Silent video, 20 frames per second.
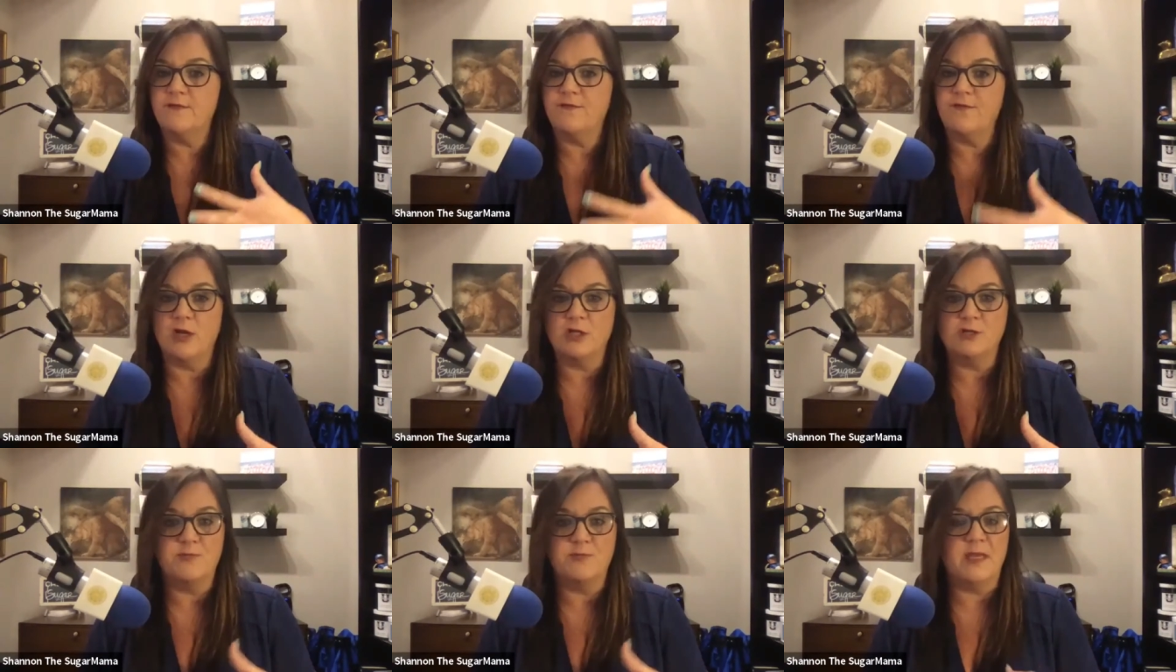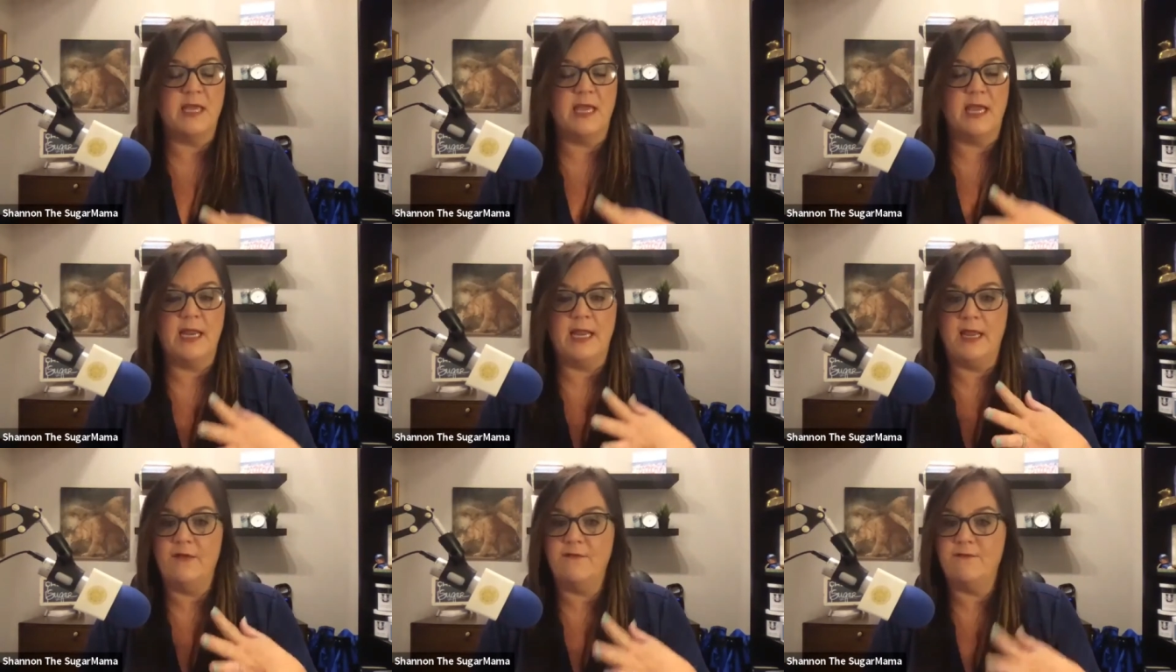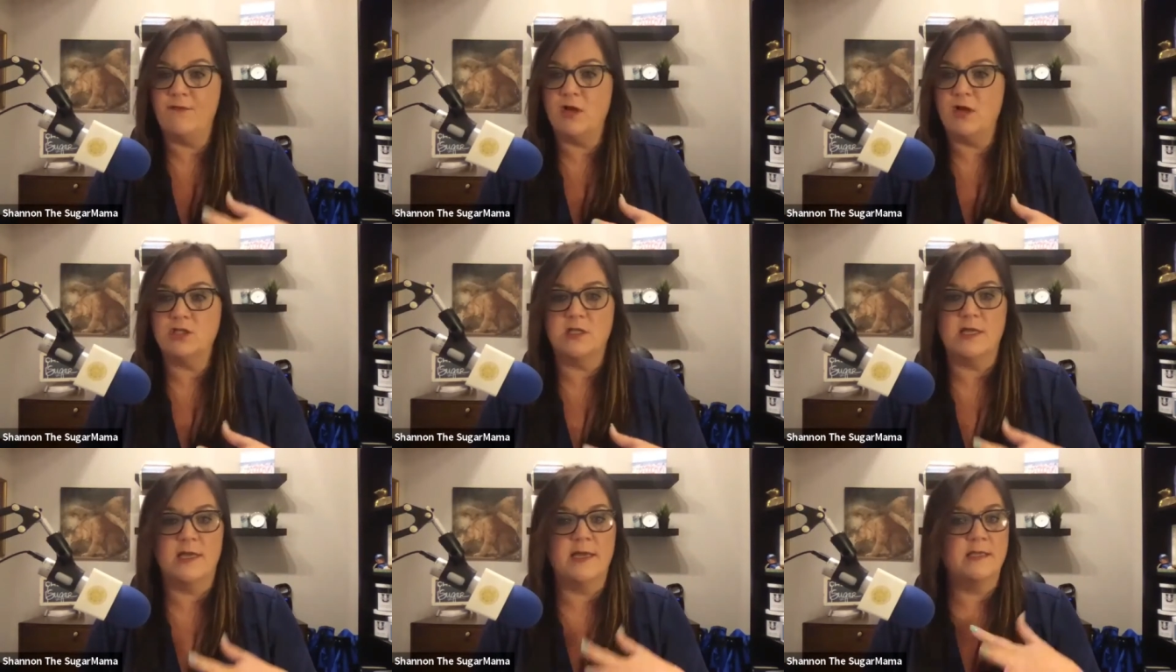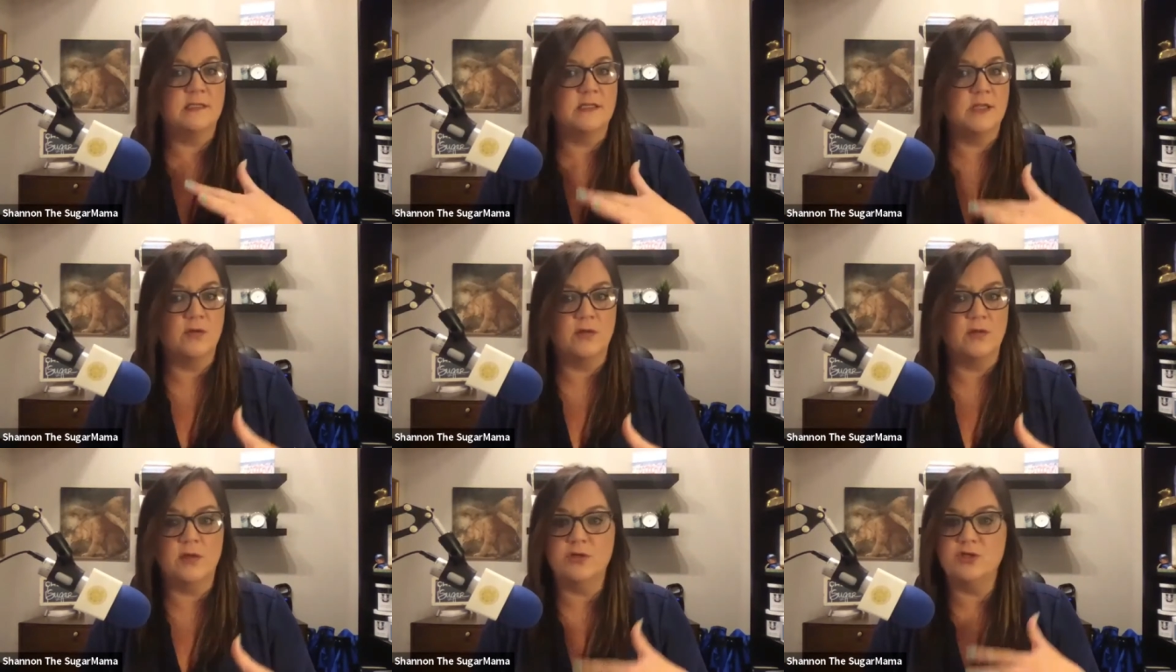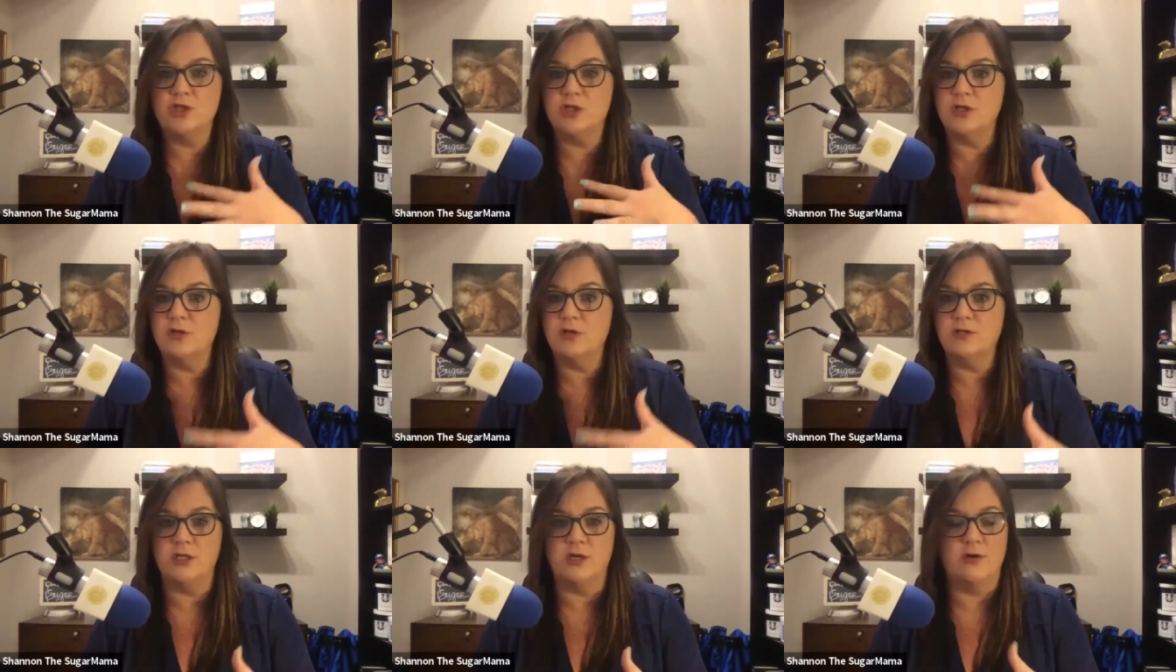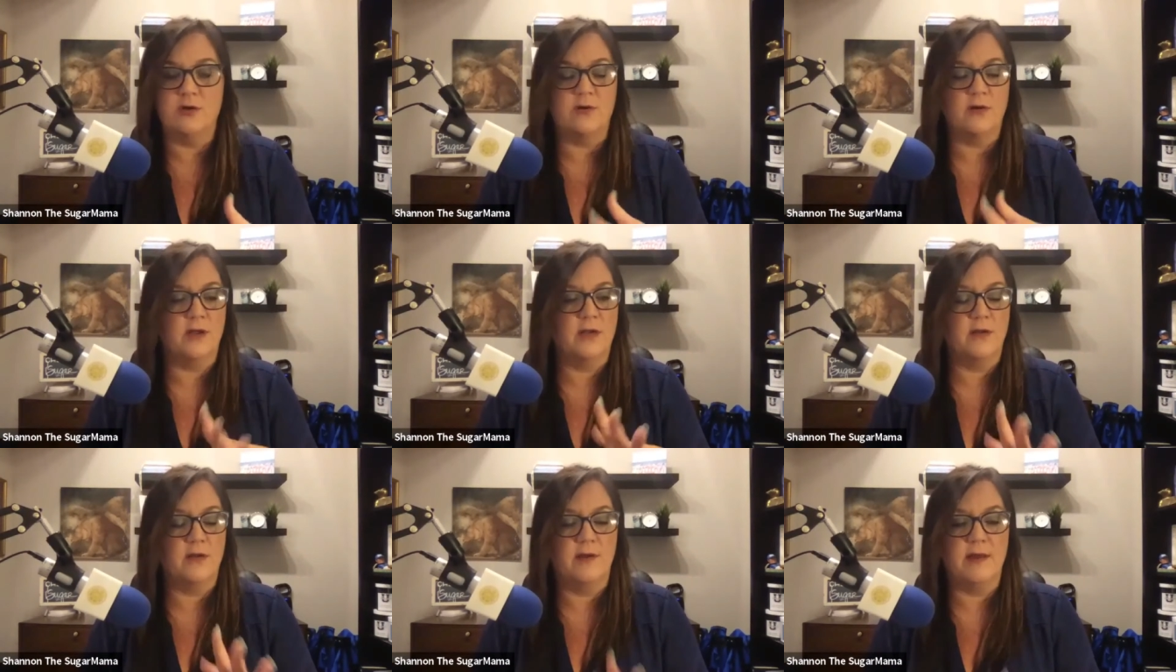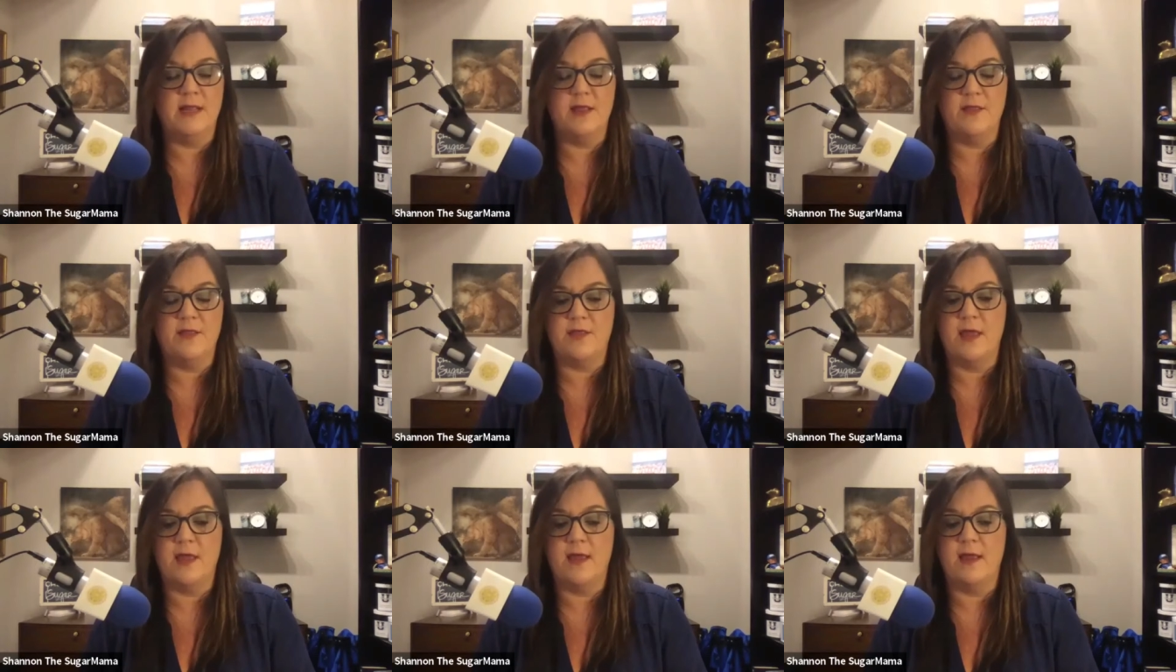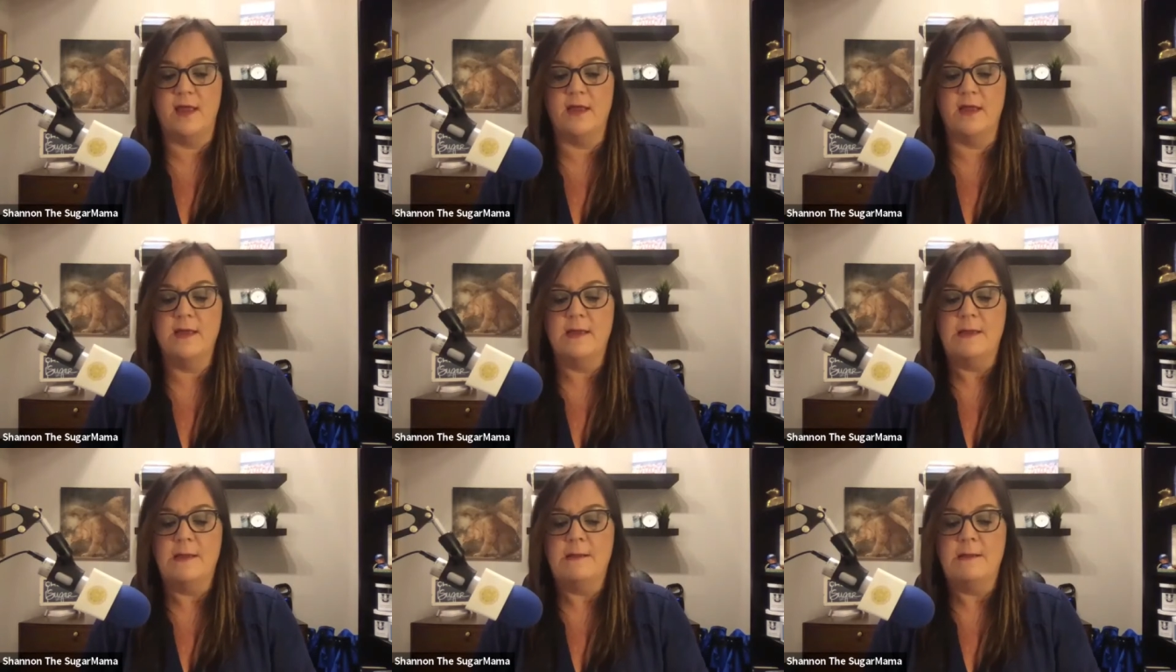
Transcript: fresh bikini, fresh legs, no lotion, no deodorant, no anything.